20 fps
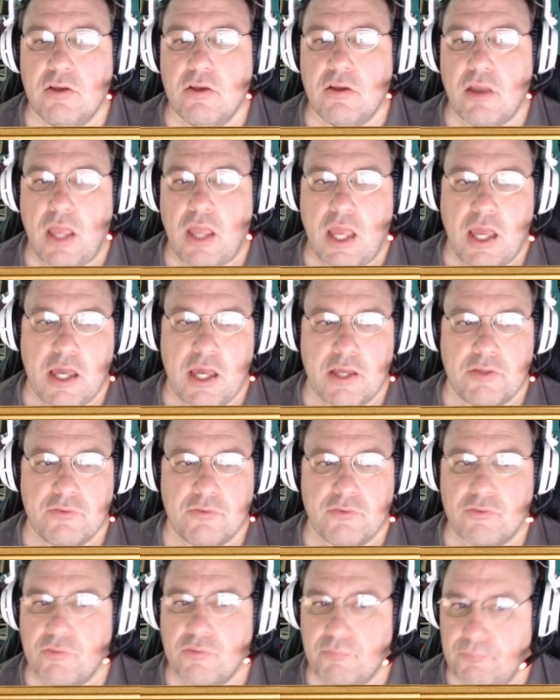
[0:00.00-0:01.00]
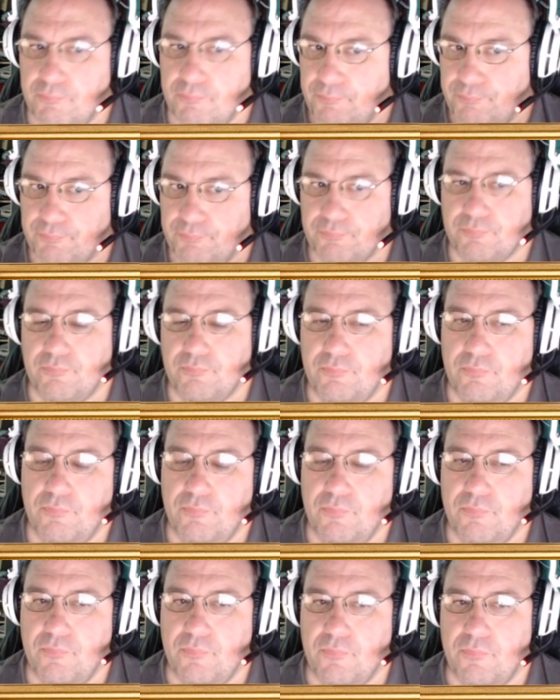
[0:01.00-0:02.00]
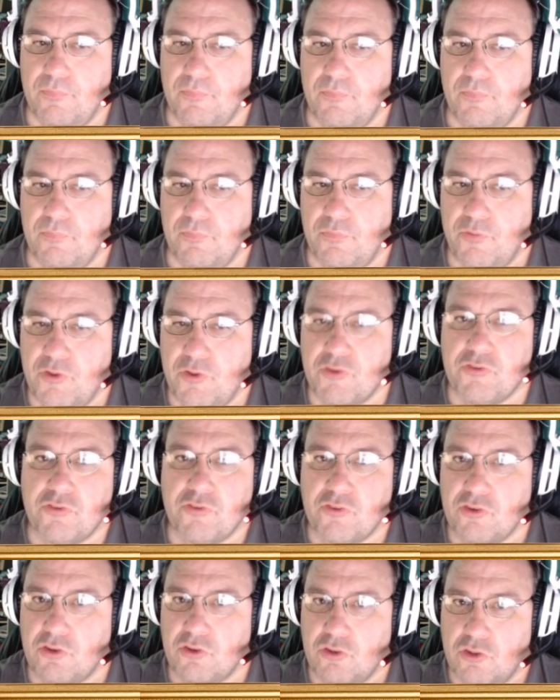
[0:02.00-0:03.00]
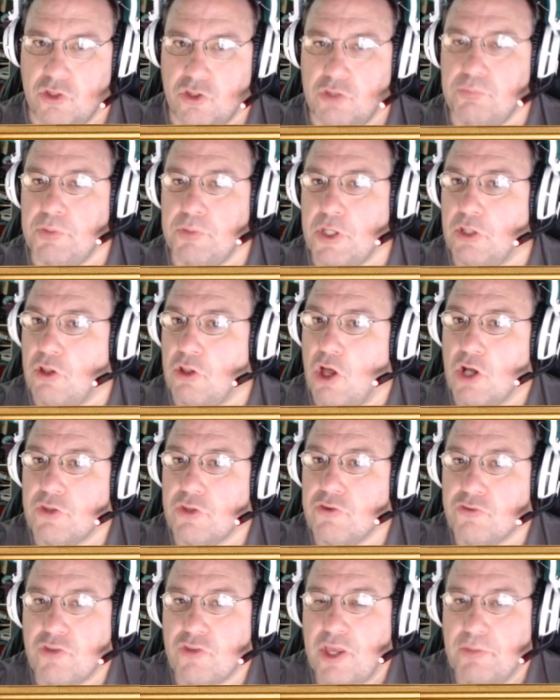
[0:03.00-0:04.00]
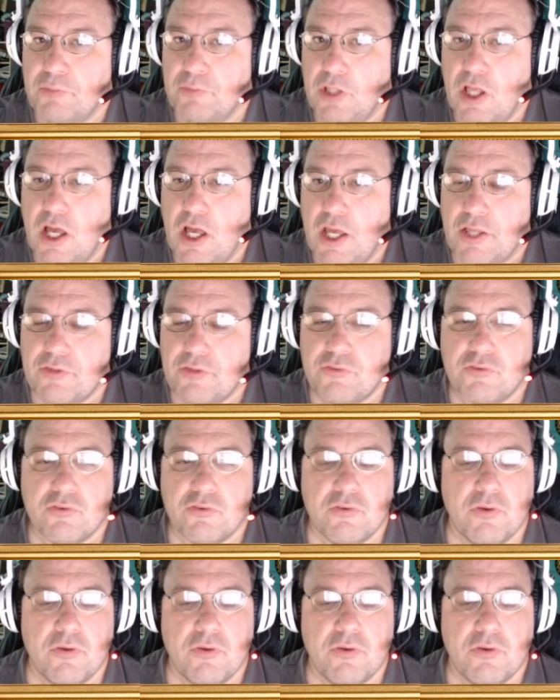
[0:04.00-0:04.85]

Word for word: and this could be along the same lines.